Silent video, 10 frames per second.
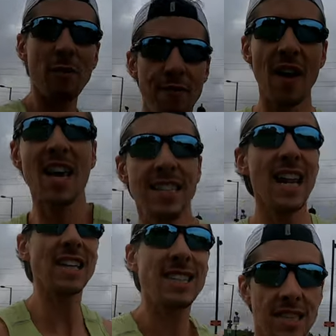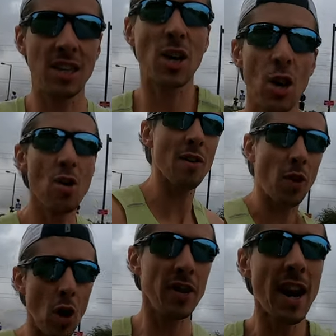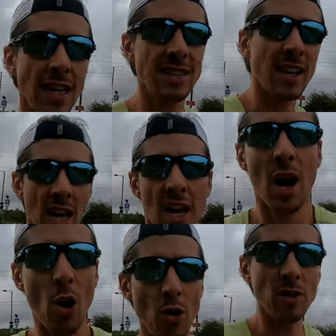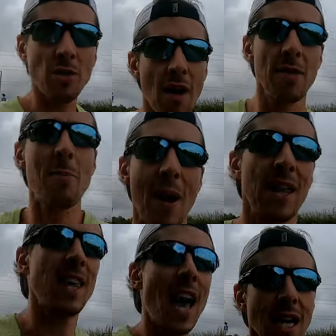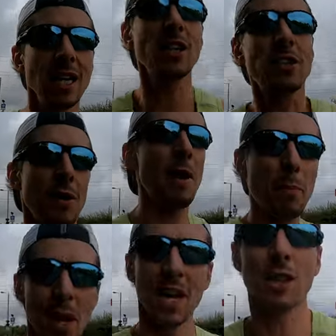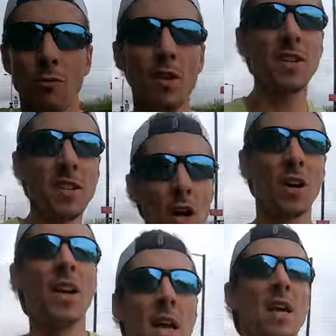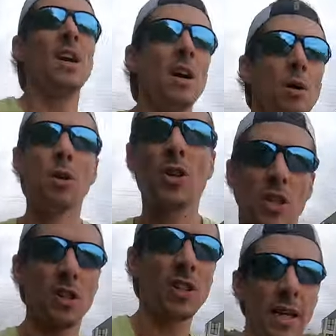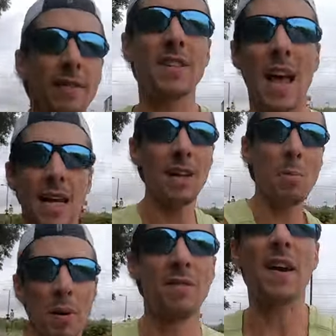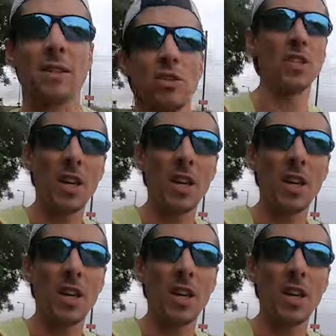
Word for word: Now the fit is nice and secure. I've got a nice hold around the back of the ankle, so I applied the runner's knot which just gives that little bit of extra